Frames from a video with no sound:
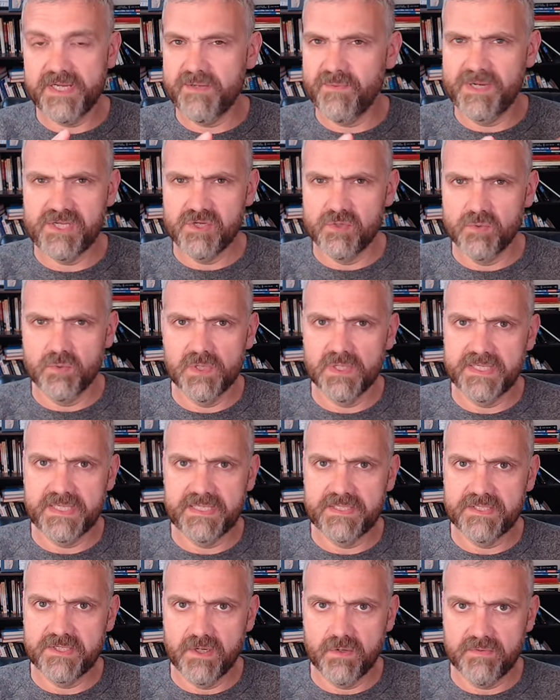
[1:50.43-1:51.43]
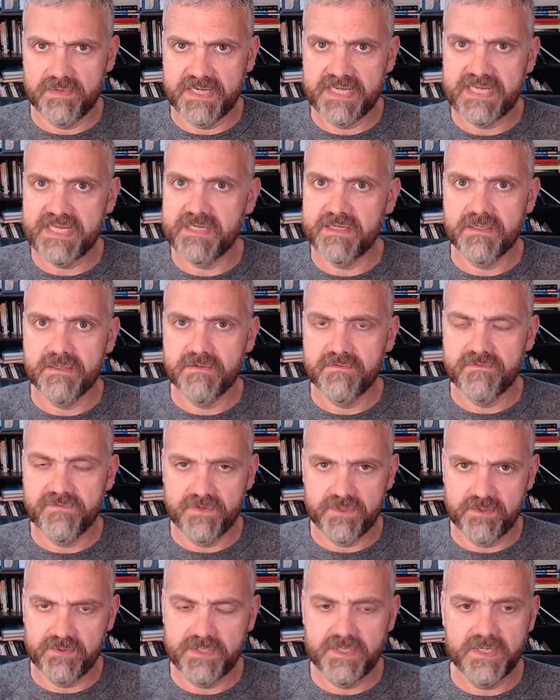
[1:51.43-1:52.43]
when you really don't need
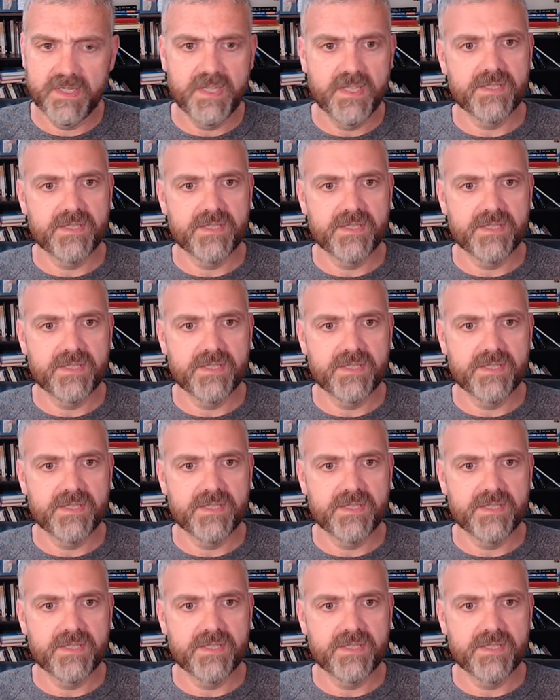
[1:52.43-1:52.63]
food.